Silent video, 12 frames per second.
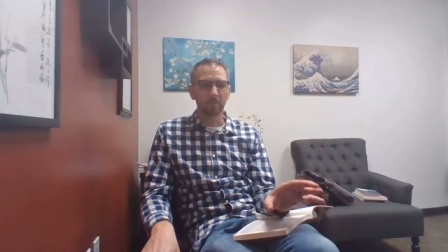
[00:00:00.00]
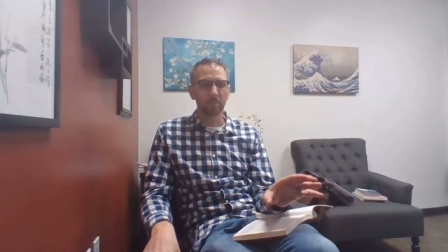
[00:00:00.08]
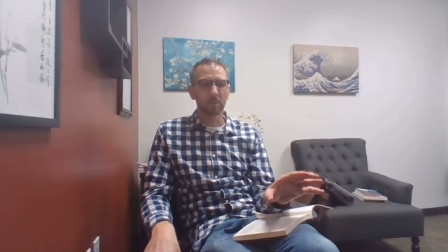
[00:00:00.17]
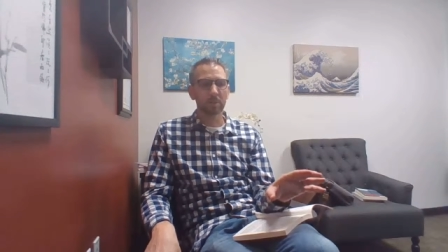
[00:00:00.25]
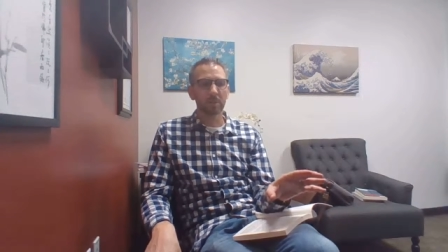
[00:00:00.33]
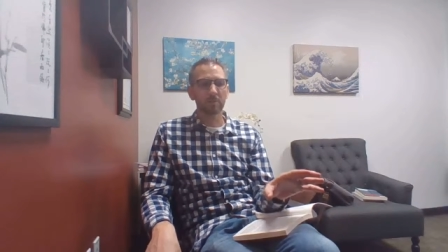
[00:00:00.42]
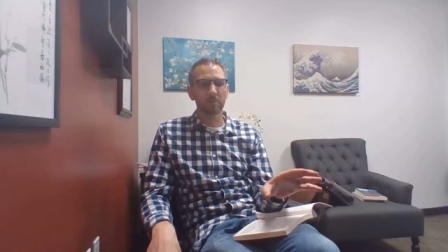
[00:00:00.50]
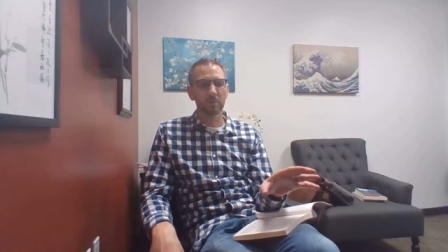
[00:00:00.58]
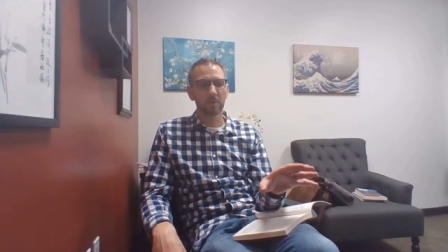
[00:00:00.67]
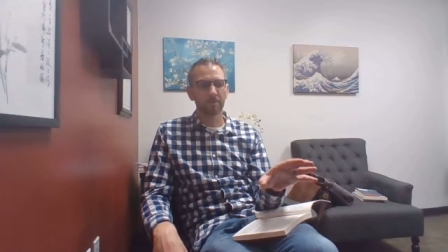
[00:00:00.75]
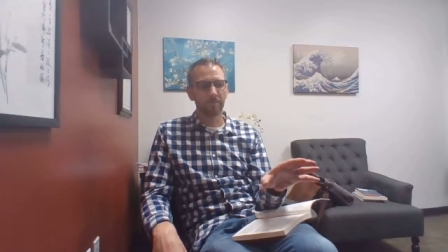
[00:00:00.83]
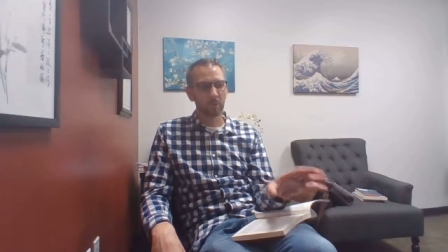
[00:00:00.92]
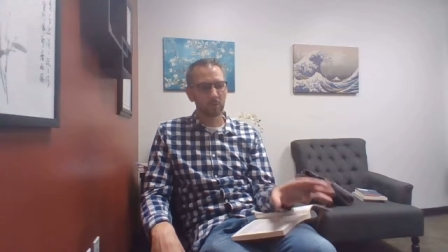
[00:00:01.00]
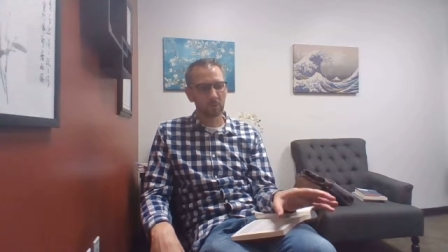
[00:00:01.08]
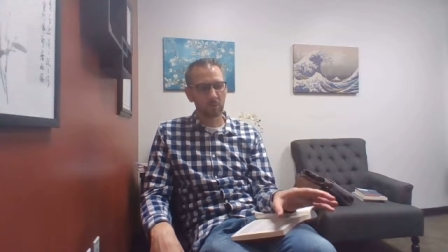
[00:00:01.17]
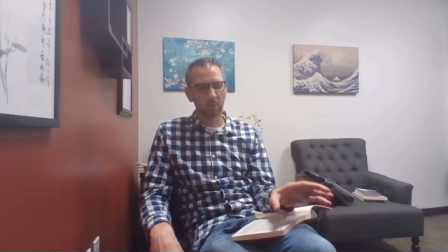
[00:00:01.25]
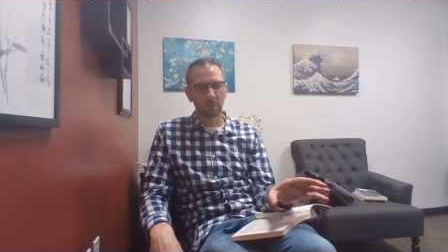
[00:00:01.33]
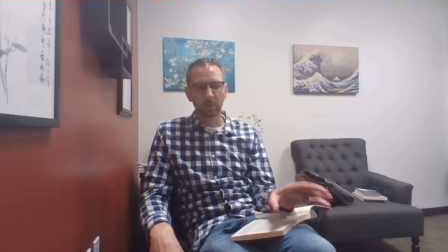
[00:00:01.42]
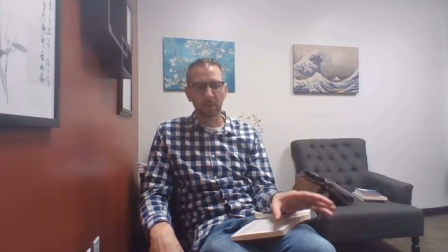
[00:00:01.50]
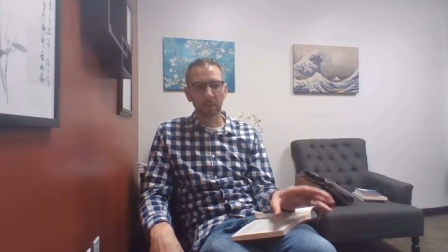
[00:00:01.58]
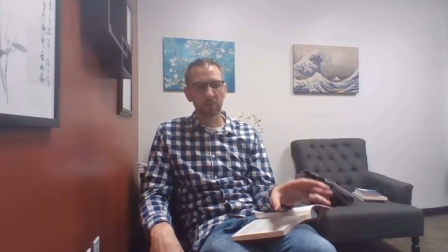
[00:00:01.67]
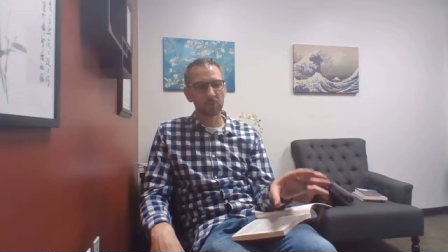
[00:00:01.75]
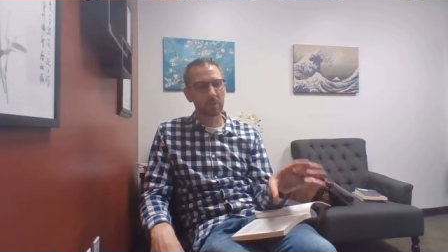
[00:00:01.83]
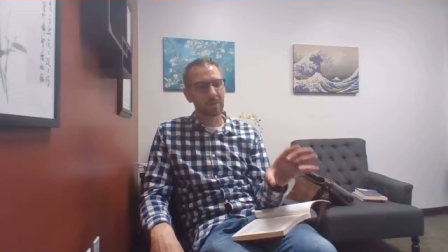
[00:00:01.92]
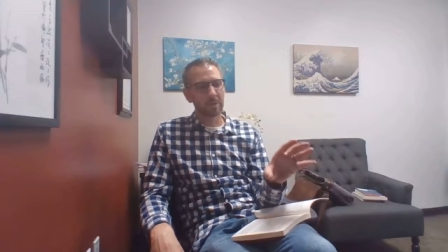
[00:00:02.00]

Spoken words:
believes certain things,